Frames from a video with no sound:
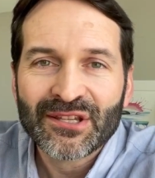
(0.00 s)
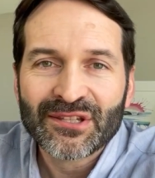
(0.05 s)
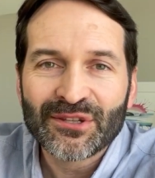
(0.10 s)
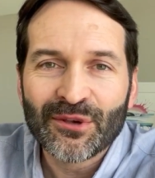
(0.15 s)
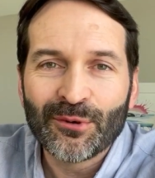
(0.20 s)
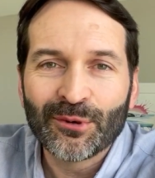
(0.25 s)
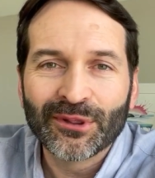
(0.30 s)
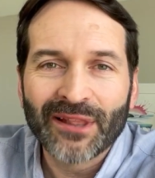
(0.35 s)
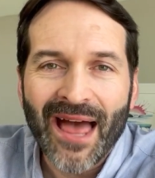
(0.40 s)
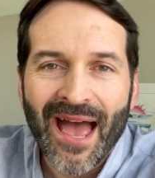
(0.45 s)

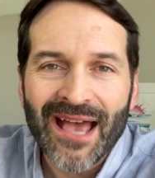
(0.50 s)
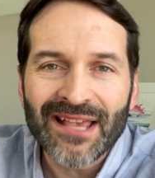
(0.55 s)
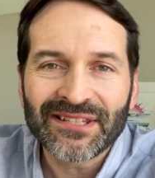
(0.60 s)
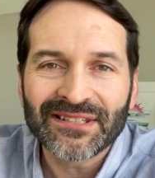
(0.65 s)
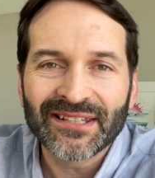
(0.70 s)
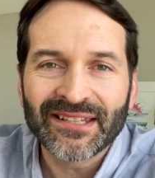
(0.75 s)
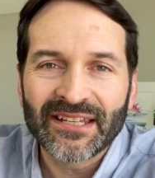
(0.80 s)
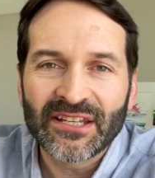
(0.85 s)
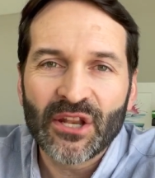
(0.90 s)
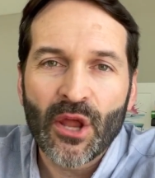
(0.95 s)
So
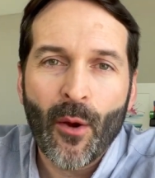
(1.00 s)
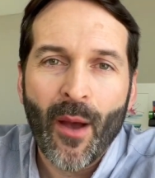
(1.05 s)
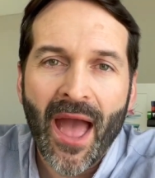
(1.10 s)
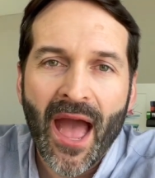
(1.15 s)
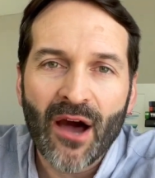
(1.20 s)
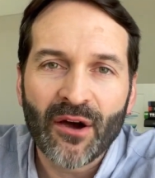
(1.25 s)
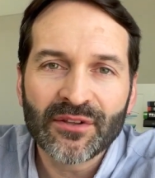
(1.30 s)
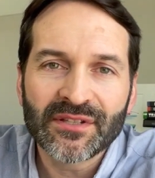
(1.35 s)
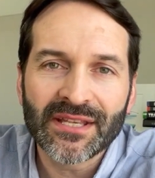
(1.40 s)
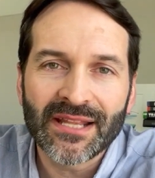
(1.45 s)
lastly,
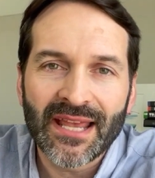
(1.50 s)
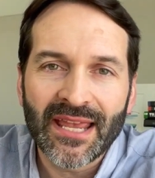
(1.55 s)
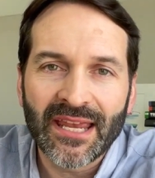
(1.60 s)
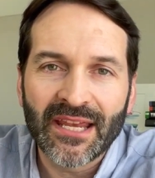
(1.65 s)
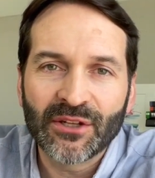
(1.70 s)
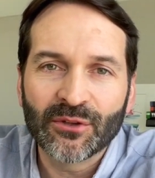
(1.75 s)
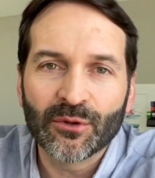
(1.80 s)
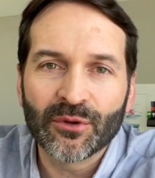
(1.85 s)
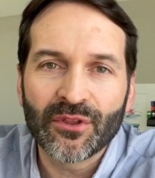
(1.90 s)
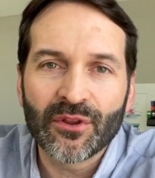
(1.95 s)
how is it
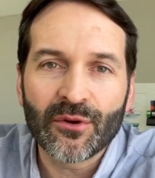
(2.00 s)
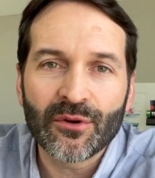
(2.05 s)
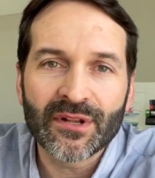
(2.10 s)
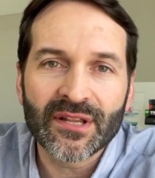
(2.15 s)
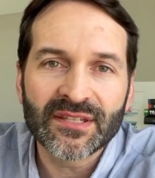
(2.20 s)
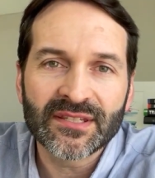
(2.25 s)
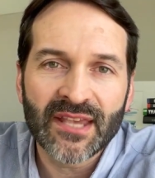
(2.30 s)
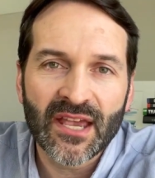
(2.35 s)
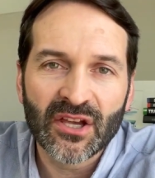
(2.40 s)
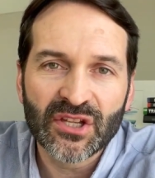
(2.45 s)
handled during
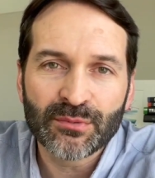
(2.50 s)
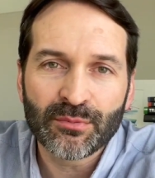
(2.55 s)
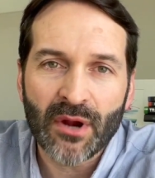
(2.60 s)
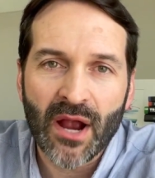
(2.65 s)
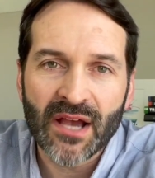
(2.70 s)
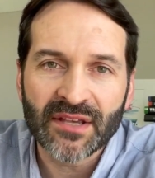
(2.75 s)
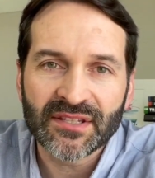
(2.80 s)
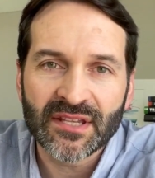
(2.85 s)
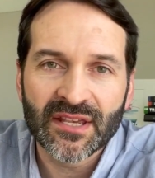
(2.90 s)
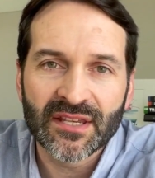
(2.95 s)
the sales
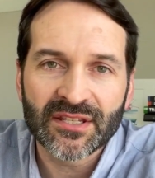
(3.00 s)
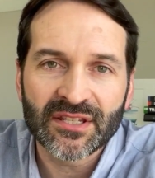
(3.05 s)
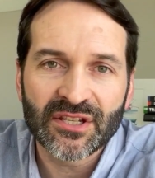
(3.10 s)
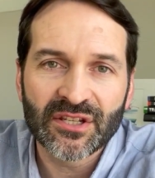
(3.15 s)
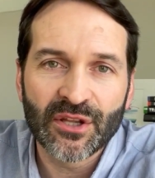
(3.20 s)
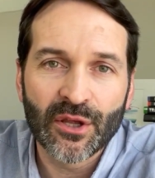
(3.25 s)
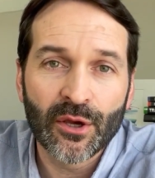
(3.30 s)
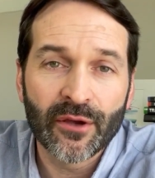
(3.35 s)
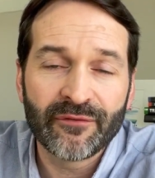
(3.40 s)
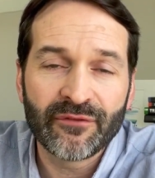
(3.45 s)
process?
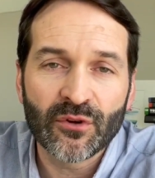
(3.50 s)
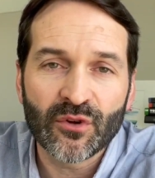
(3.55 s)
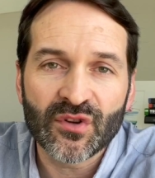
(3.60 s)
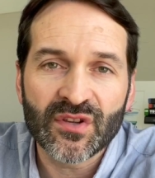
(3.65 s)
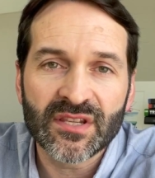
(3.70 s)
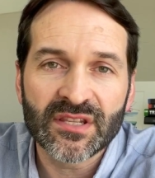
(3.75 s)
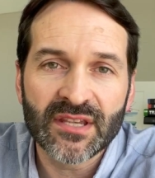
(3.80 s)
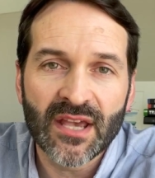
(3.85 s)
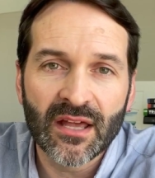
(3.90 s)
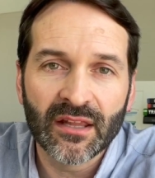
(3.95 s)
If you're
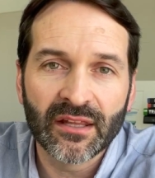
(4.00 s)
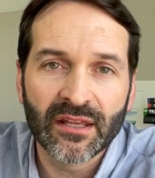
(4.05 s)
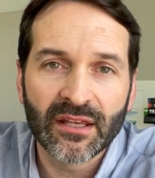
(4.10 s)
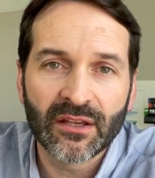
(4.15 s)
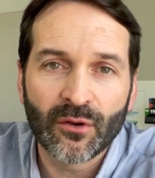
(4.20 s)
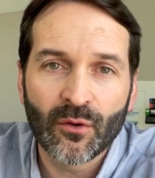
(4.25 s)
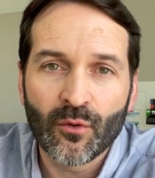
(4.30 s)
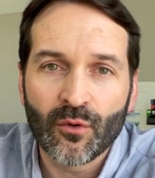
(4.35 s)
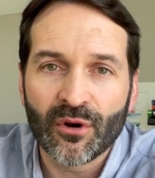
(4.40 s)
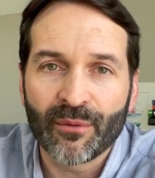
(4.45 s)

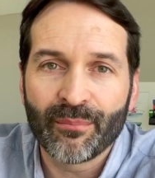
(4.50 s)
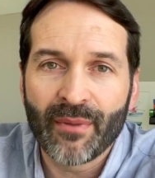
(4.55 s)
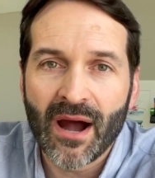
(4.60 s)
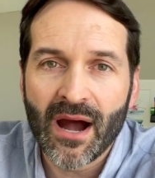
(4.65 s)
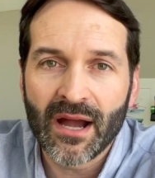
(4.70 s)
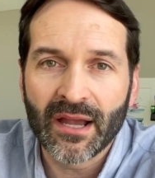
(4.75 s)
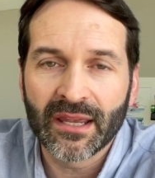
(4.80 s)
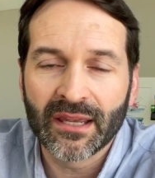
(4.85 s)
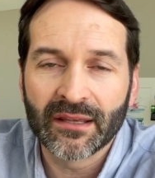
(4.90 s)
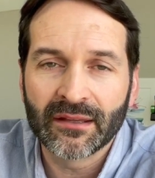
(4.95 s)
selling or
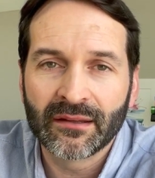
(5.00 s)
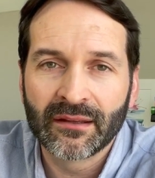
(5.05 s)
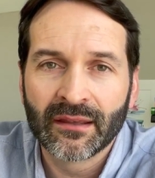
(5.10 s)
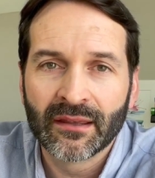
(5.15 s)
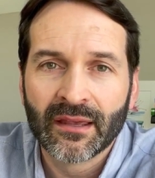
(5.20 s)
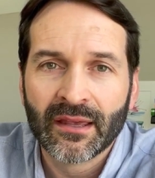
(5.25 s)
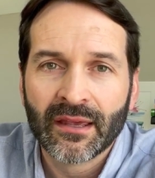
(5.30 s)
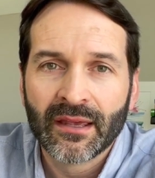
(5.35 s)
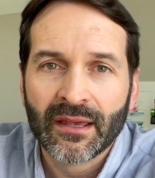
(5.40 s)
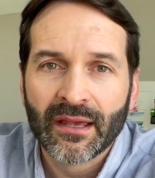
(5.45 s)
buying,
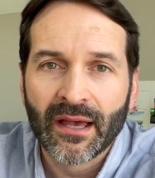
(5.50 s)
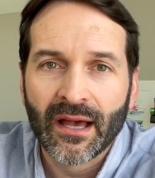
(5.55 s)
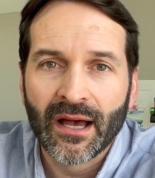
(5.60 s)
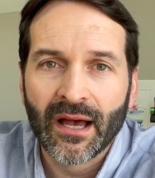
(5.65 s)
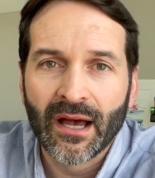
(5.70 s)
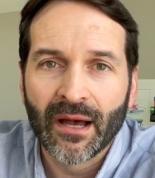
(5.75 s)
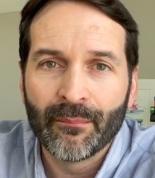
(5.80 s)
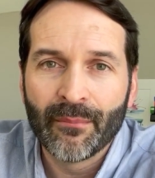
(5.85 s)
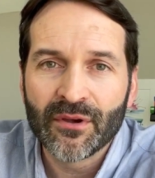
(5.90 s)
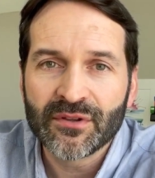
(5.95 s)

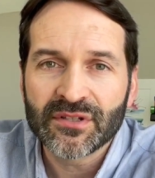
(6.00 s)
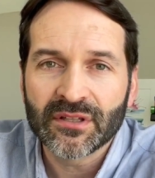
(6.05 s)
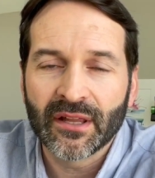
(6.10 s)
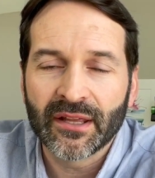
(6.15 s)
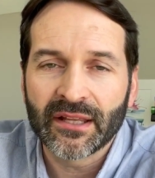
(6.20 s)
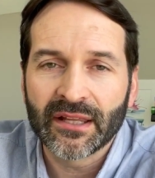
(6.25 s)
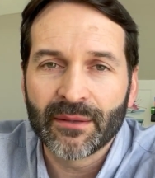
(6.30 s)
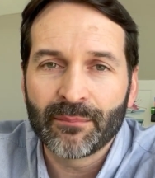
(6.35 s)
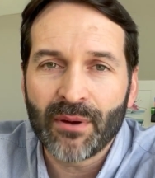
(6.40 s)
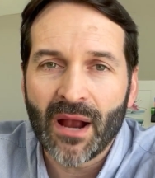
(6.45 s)
most
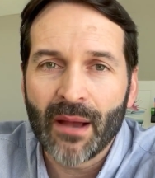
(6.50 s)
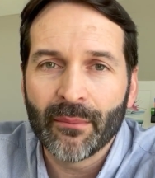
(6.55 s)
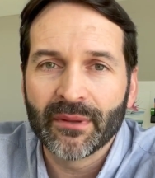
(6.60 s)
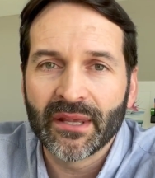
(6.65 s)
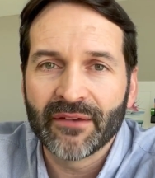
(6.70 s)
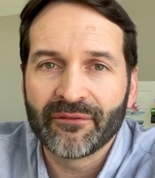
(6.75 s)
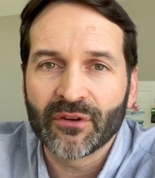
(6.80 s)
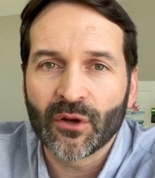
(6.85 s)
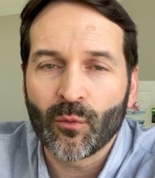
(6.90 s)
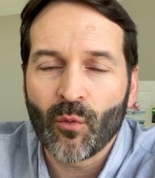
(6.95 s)
likely,
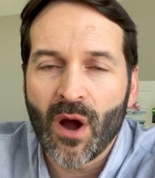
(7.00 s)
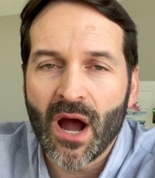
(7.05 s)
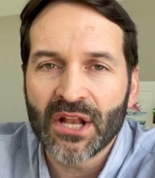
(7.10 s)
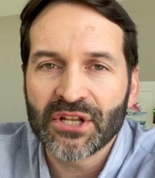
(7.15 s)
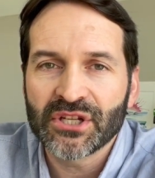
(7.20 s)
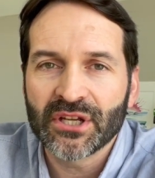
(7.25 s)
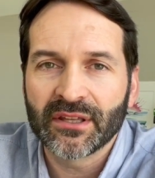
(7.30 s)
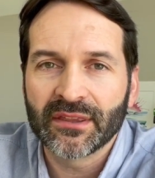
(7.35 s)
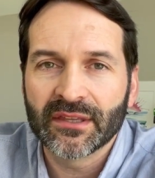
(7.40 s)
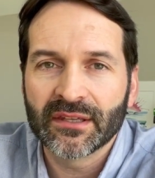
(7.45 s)
probably if you're
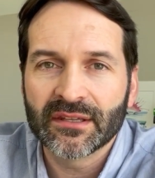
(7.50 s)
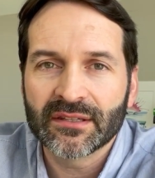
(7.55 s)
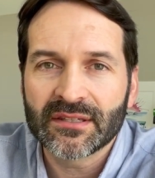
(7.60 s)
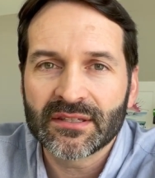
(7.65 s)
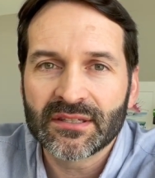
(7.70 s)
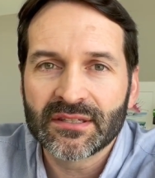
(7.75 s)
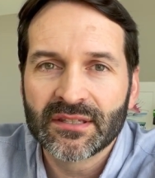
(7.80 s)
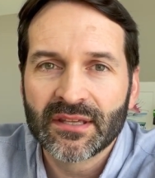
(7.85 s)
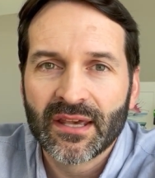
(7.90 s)
watching this,